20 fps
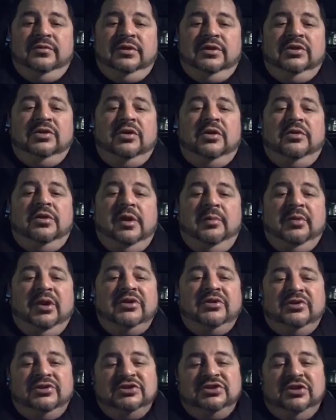and they
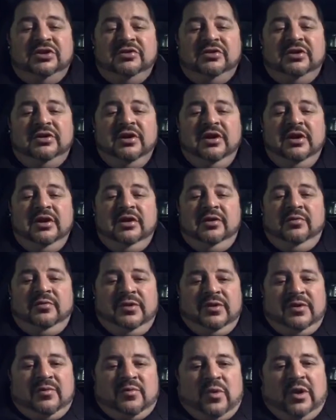bring their children,
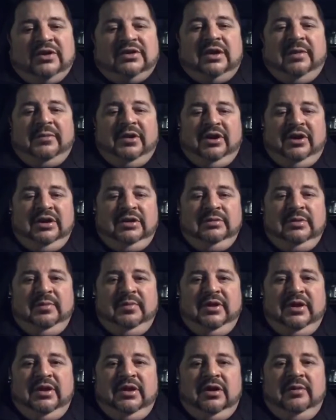we want America to be
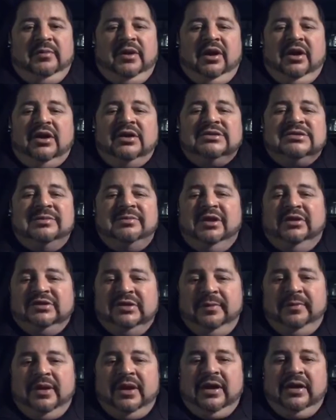better. And America is a
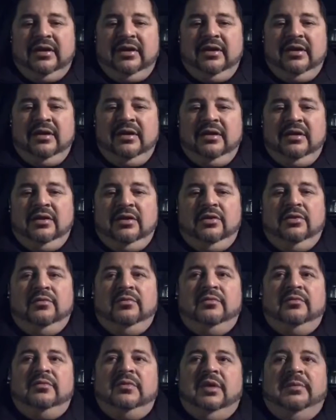melting pot.
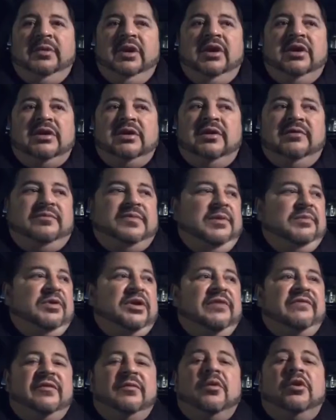America,
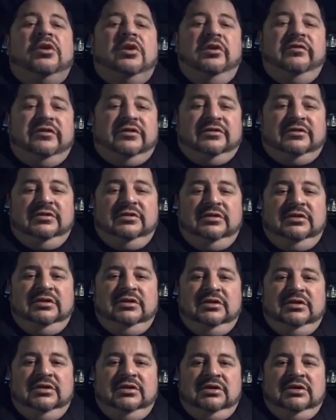people come from all over.
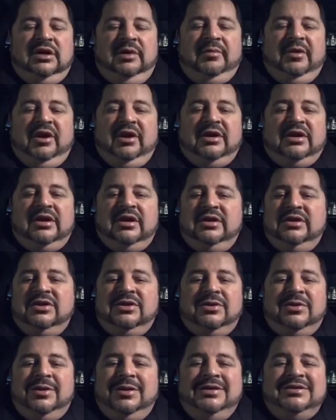America,
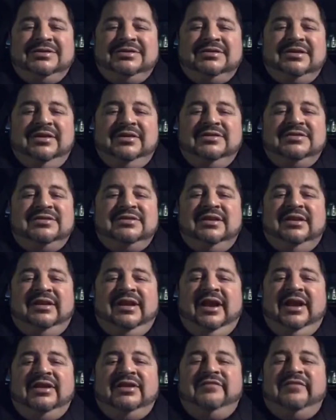is the
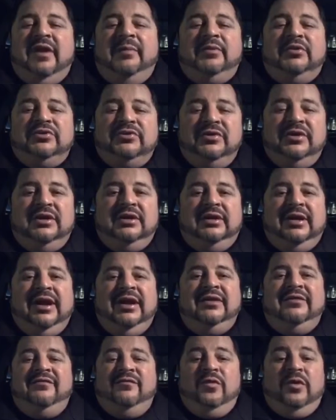land of opportunity,
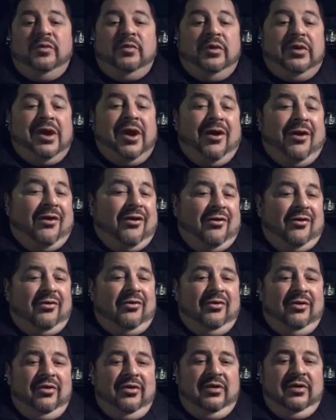land of where we
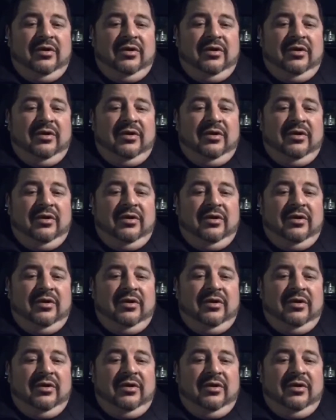all